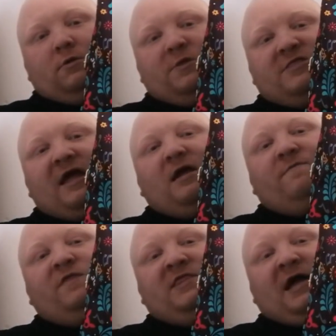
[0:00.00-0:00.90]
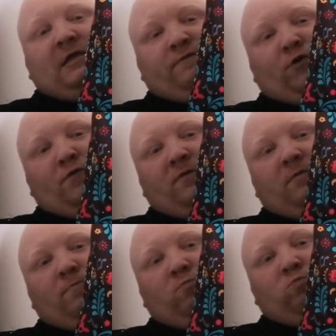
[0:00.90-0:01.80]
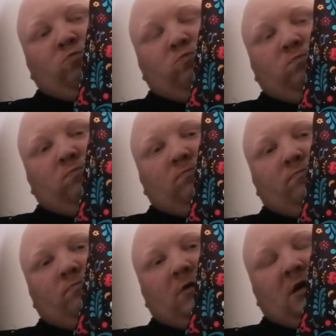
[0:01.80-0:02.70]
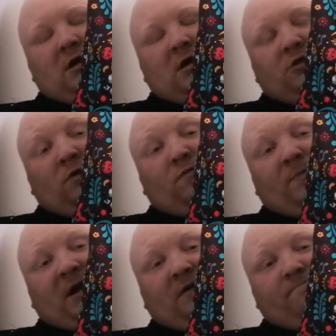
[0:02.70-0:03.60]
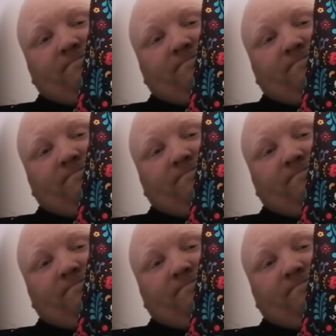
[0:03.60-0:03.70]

the Day of the Dead Fluffy duffel bag.